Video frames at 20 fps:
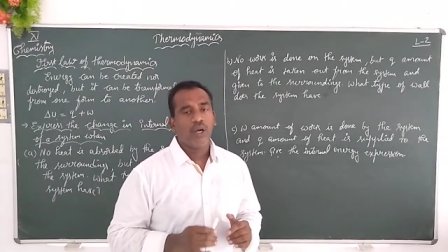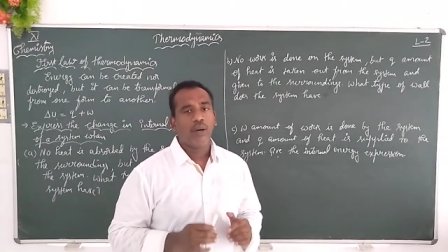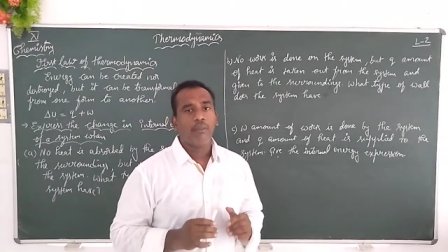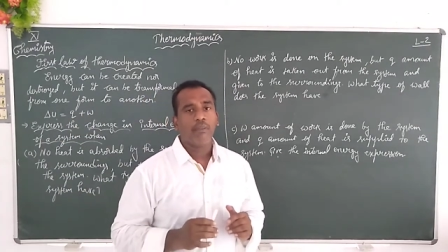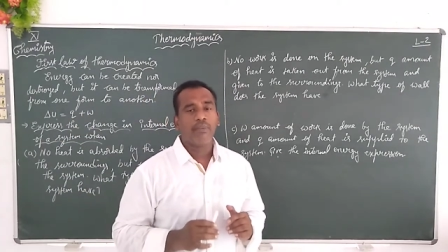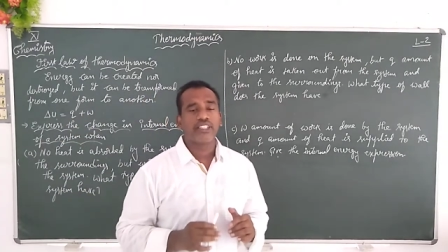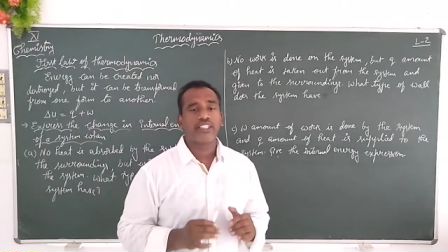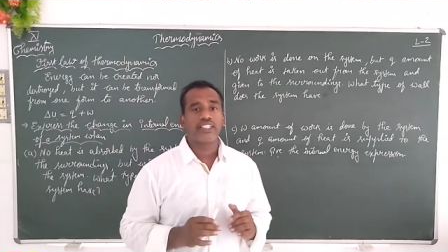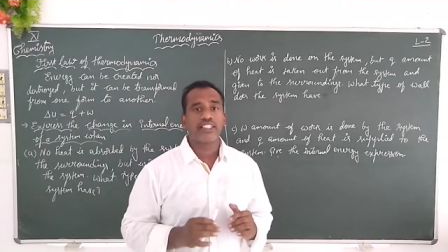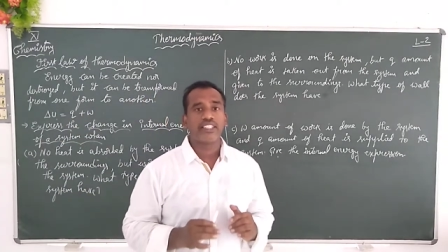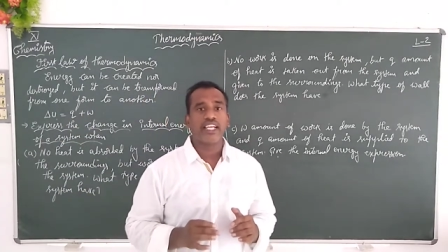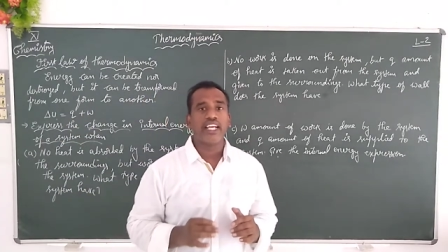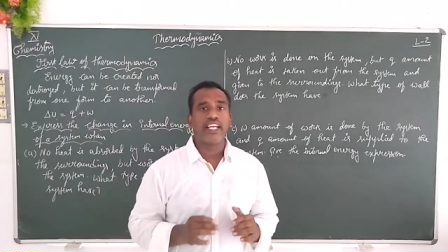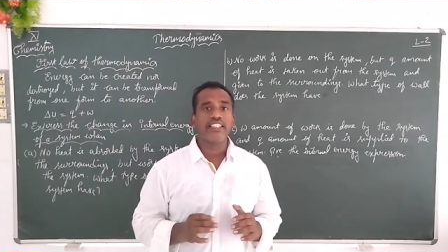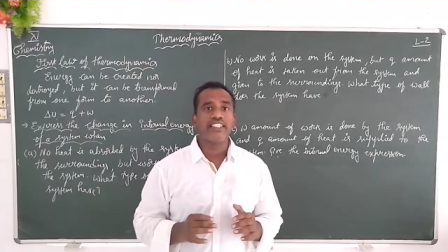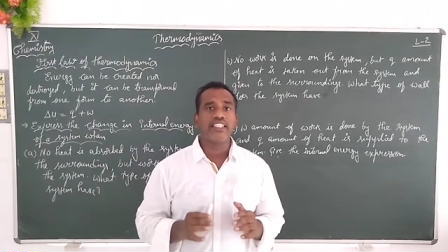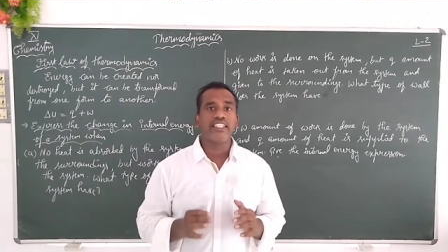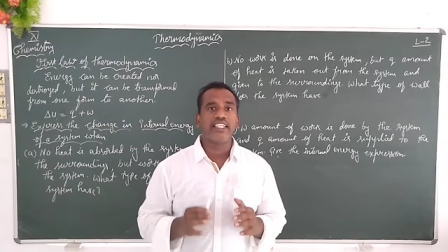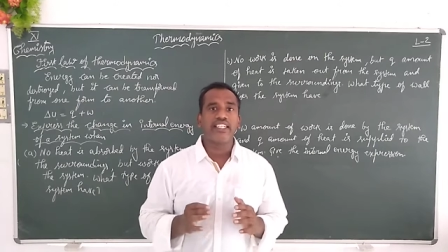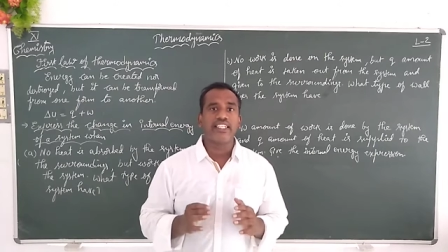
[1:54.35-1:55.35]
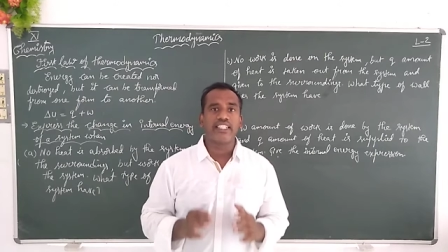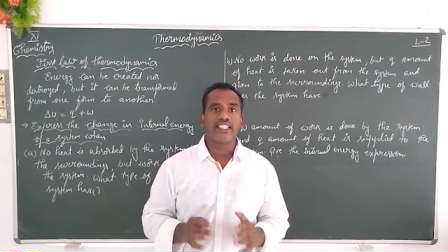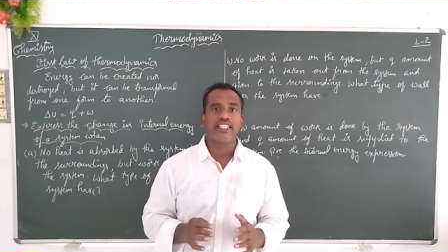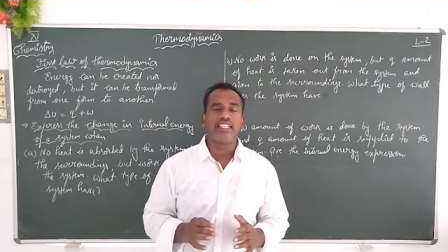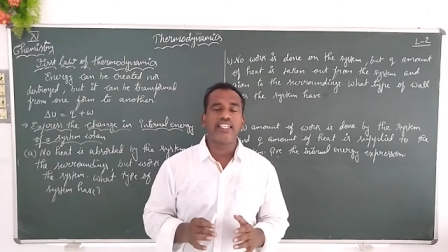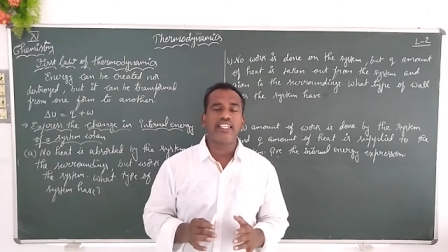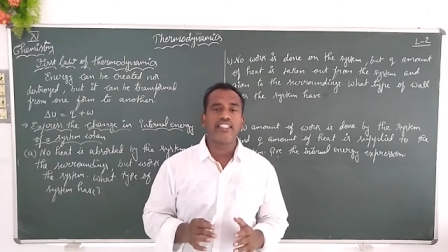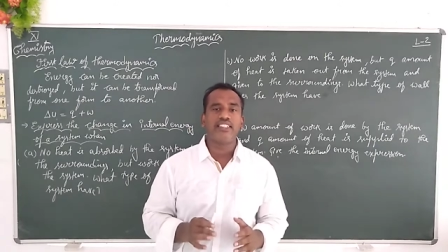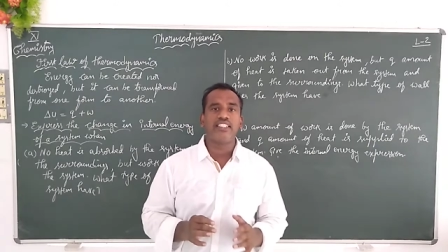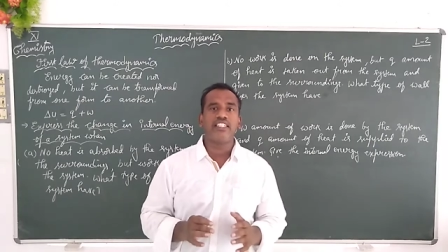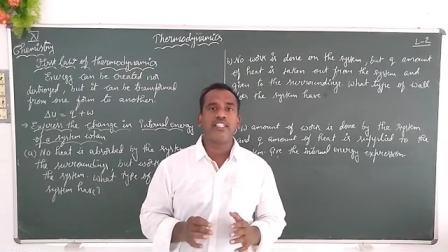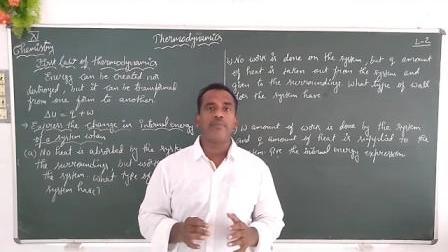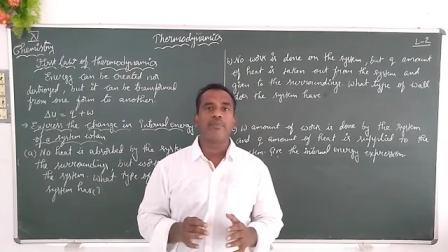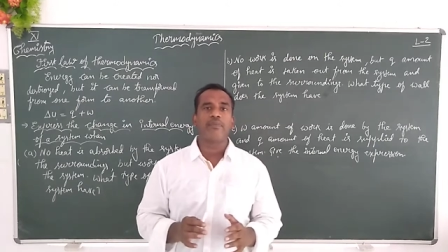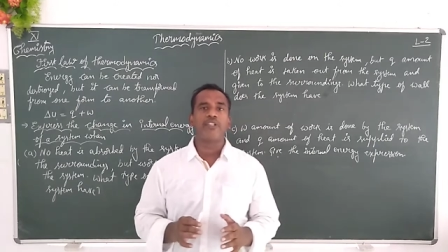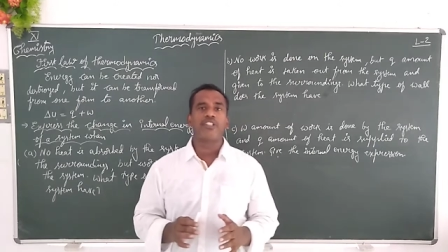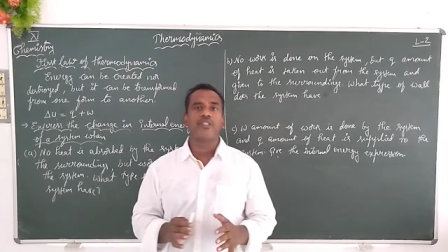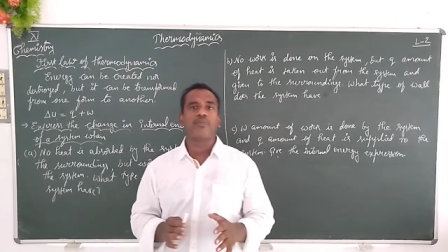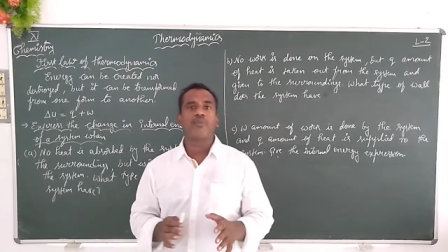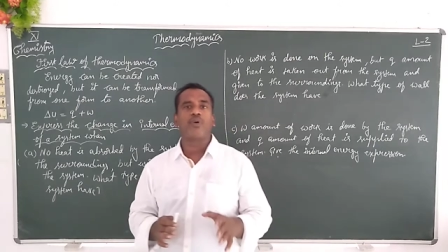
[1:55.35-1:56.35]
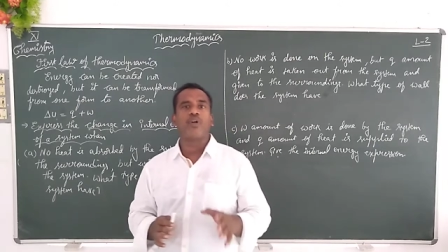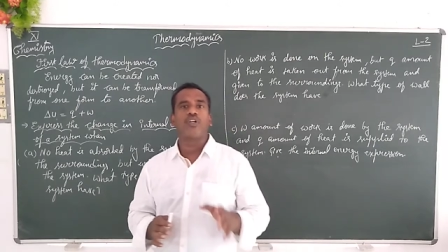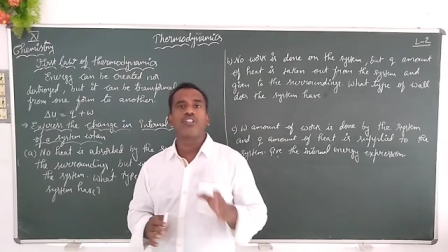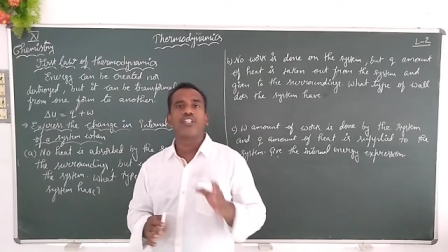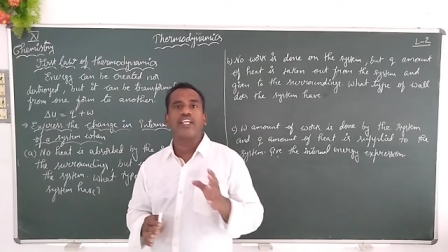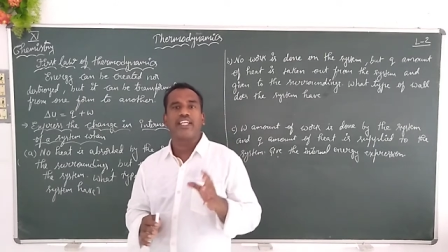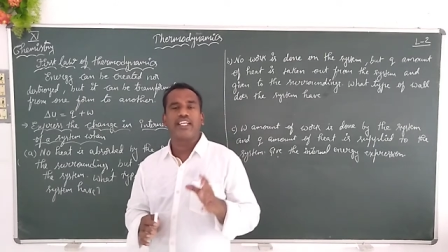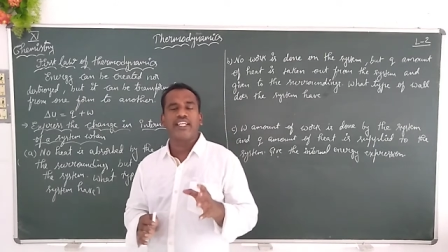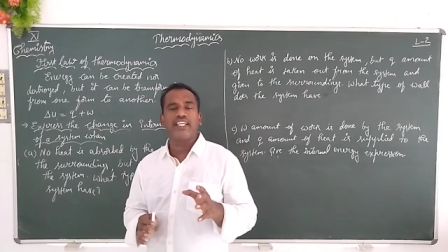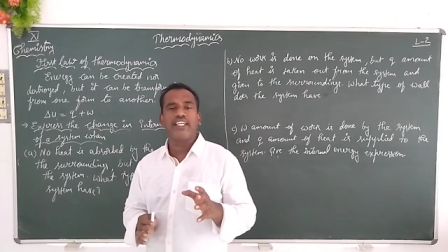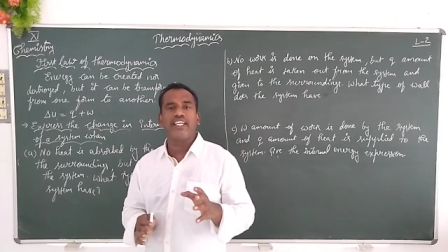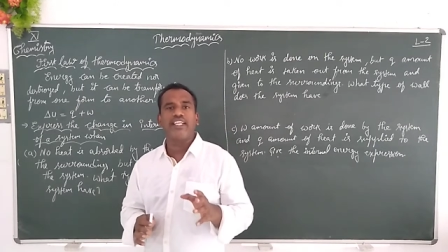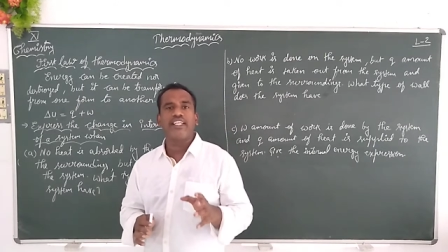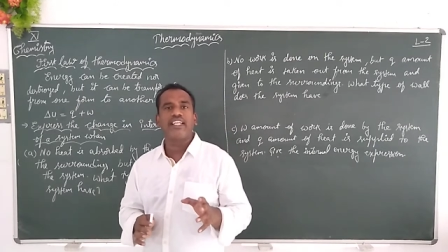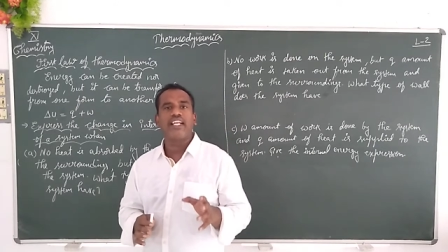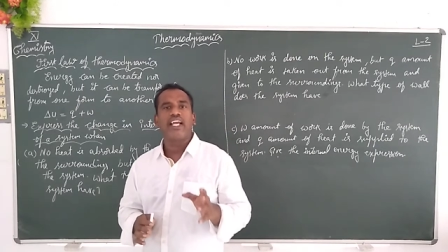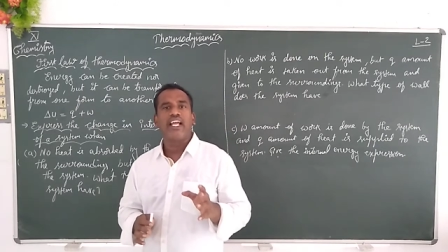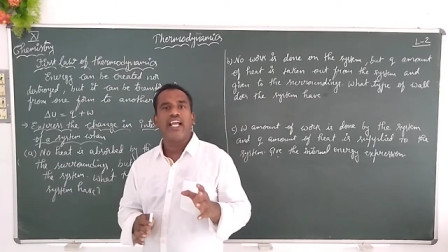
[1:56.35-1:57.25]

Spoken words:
Means the change in internal energy depends upon the heat